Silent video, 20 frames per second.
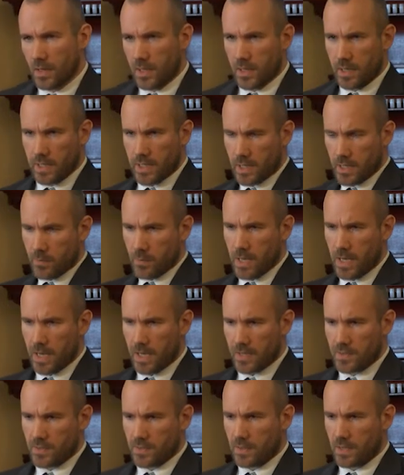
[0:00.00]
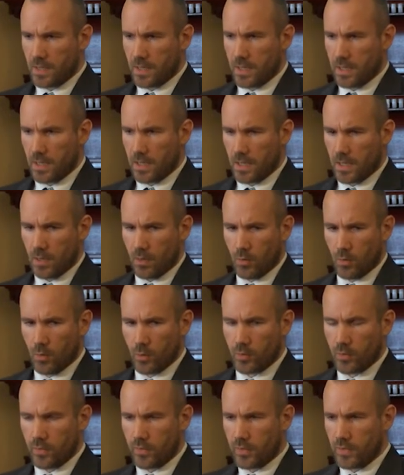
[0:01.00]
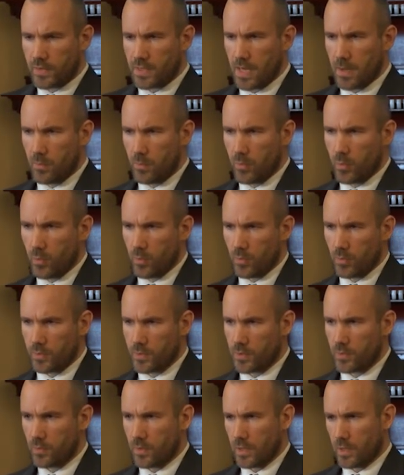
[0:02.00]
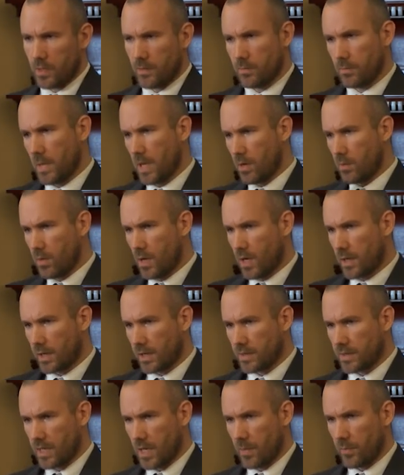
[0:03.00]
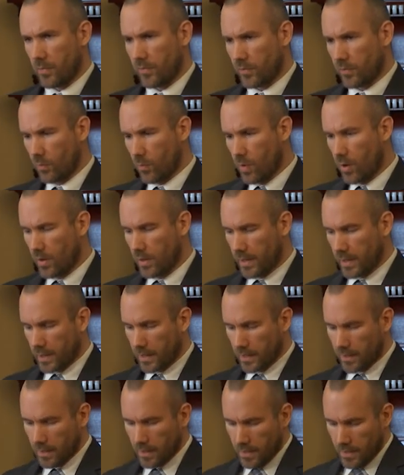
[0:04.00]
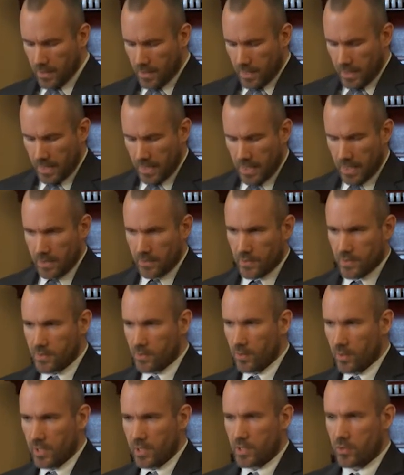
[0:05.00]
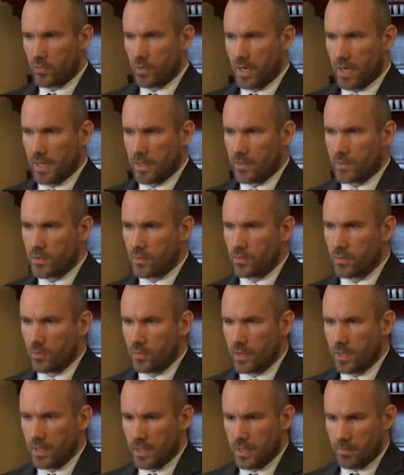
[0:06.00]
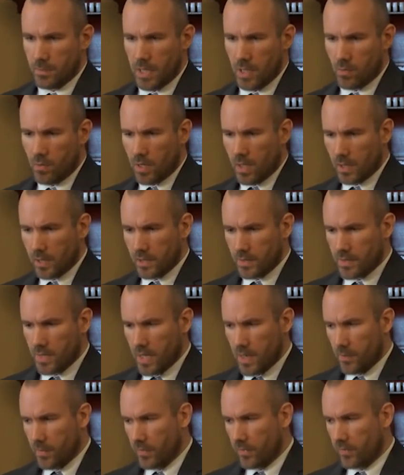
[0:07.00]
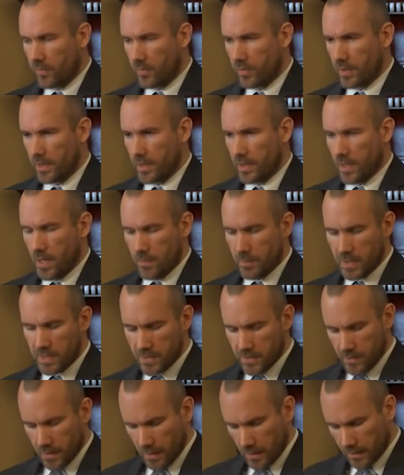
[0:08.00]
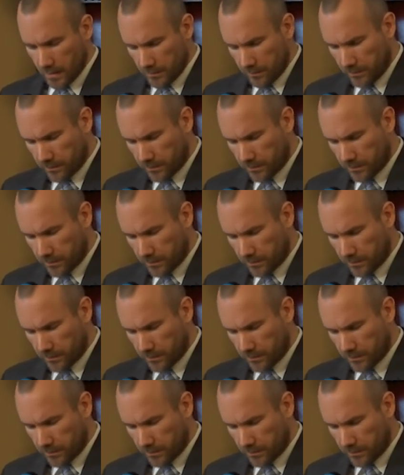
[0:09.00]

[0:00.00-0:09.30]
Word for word: And he compares the Order of the Temple to the male archetype of the warrior, and the Scottish Rite to the male archetype of the mystic.